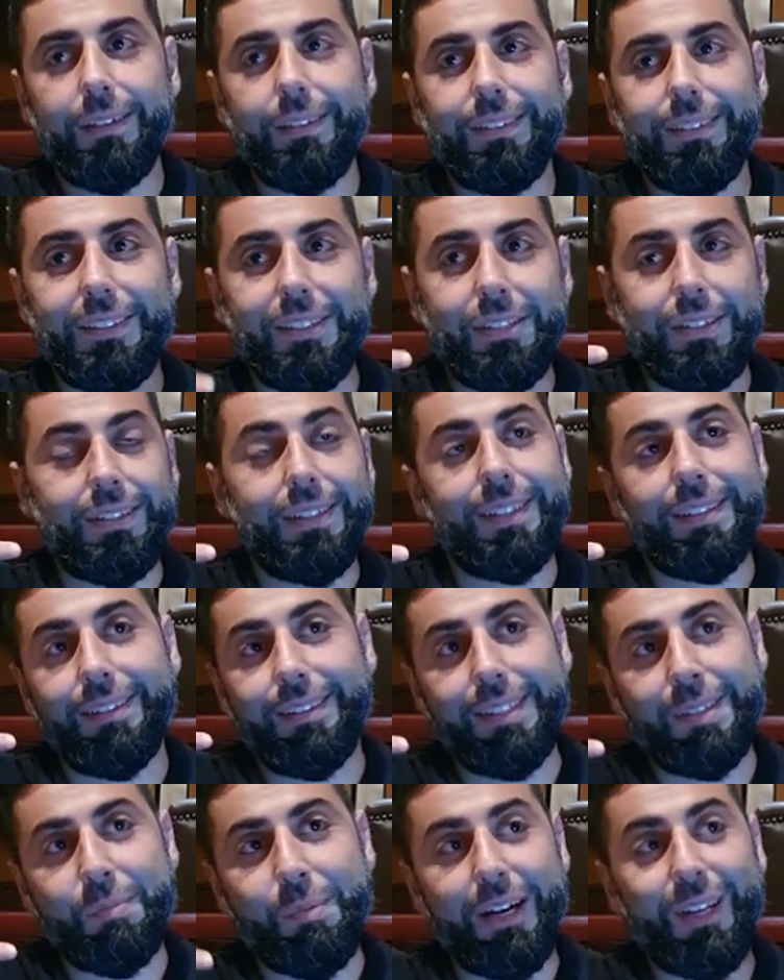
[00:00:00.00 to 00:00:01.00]
See the
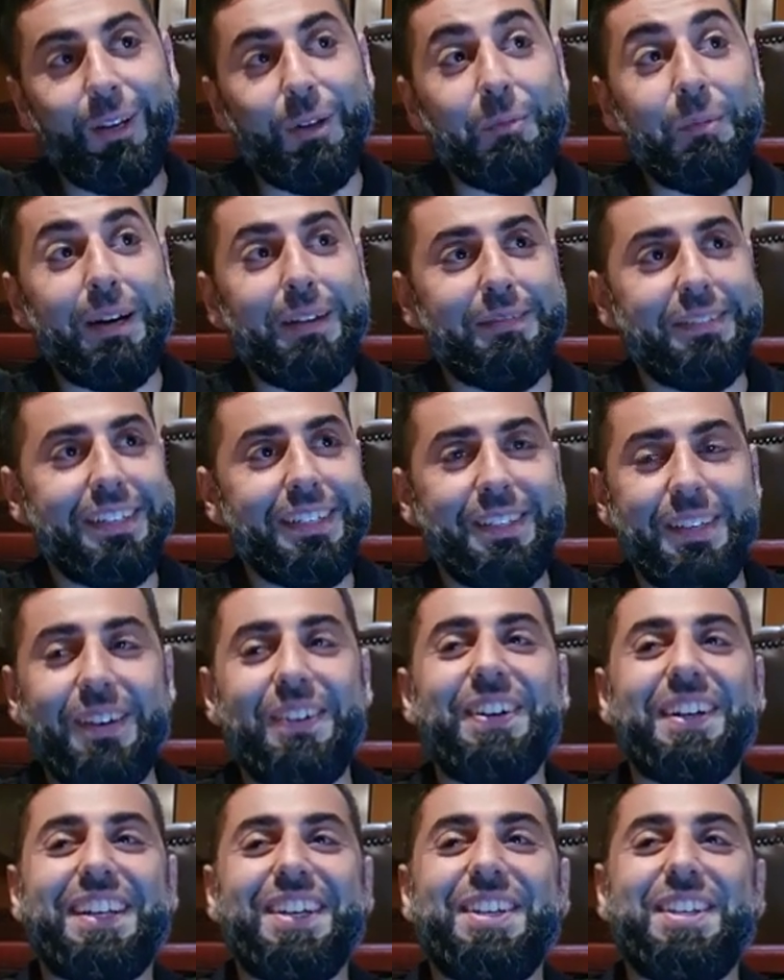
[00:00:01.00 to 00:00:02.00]
smile on my face, yeah,
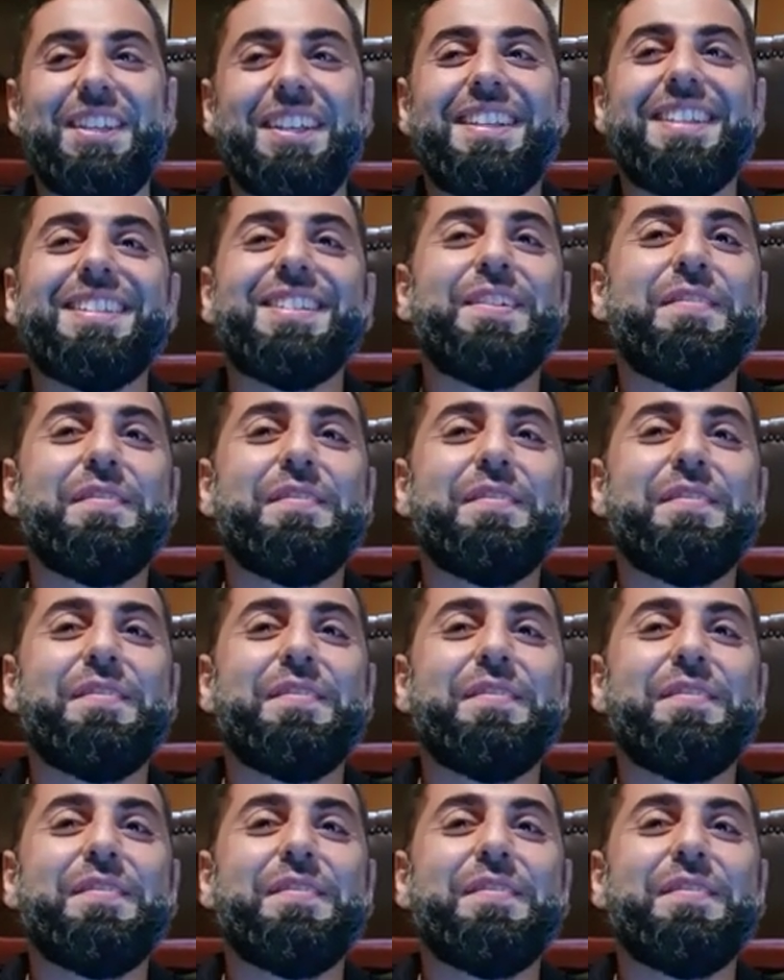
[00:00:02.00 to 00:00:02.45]
because this is a